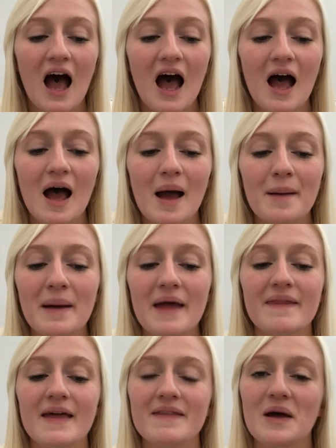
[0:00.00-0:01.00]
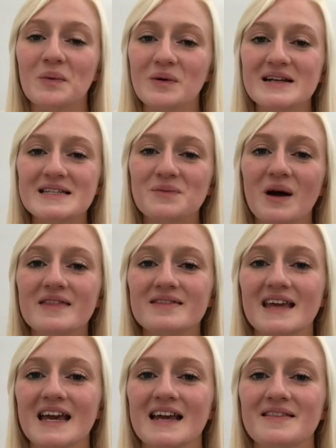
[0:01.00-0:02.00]
and then there was one
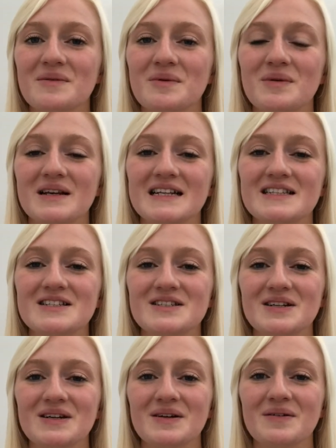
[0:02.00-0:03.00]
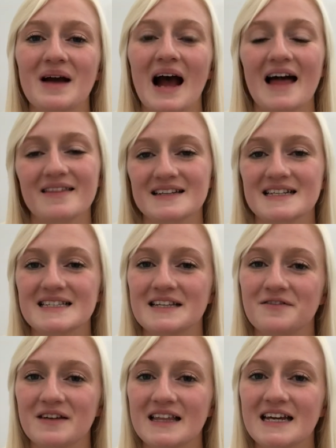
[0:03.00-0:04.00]
thing that we wanted to do at the Disney
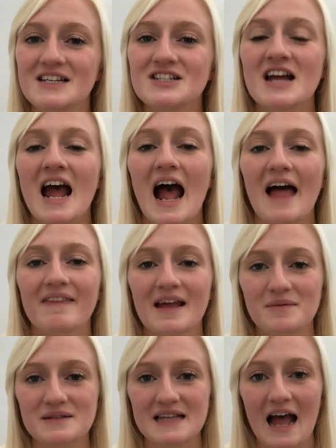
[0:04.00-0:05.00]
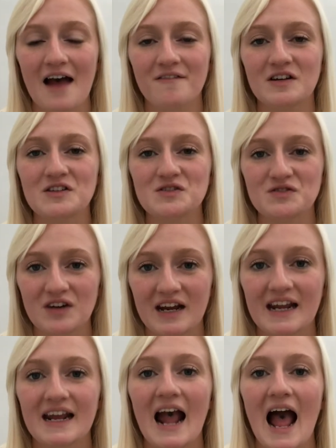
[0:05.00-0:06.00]
Village, and that was to have a
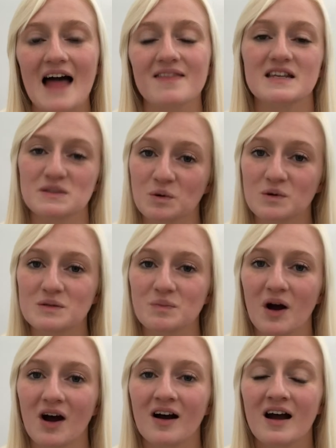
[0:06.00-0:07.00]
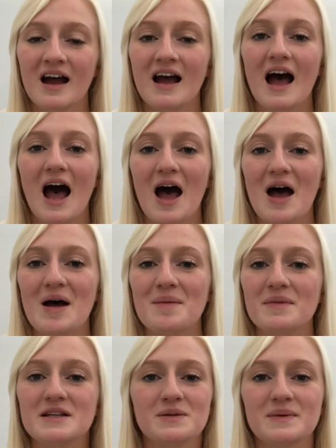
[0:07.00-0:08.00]
drink at the sports bar.
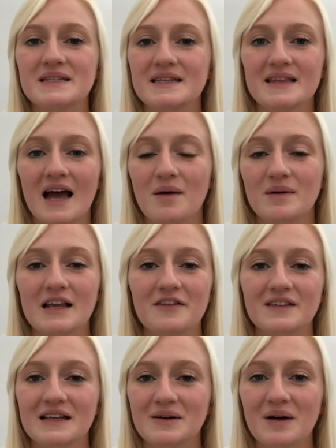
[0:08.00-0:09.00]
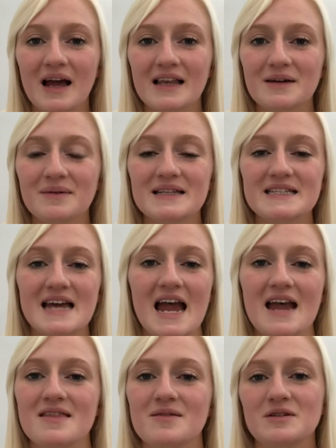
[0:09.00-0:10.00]
So we did that. We left a little early one
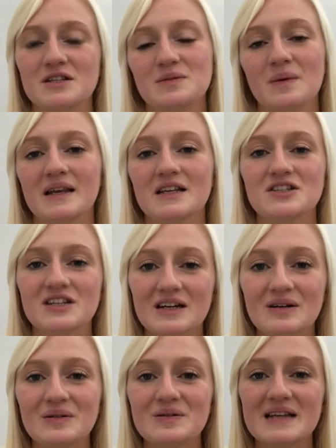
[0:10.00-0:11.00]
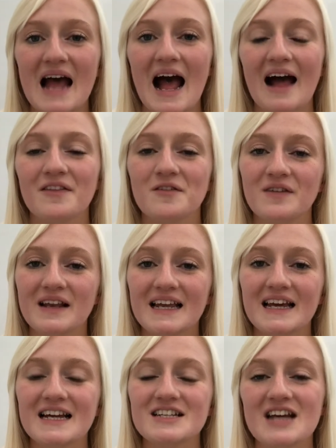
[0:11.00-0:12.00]
day, and then we just went and chilled at the
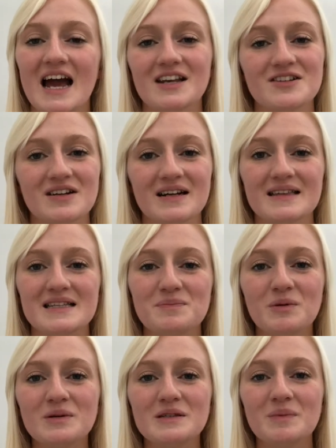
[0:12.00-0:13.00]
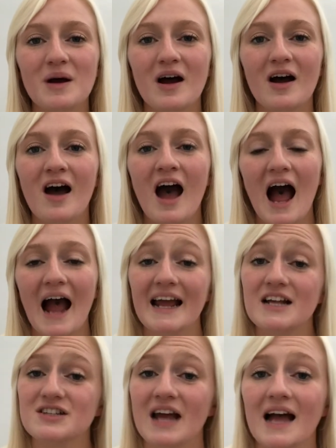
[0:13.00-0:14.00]
village, had a drink at the sports bar. I
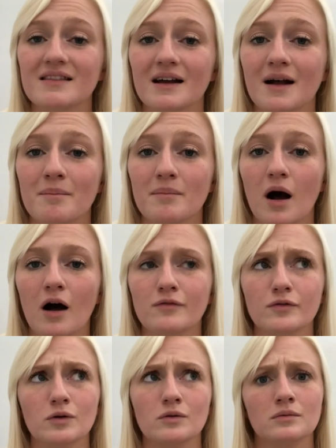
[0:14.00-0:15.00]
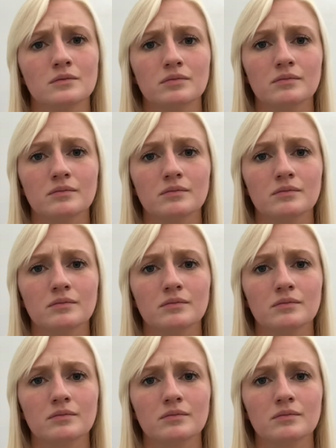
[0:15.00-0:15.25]
actually had like a Marvel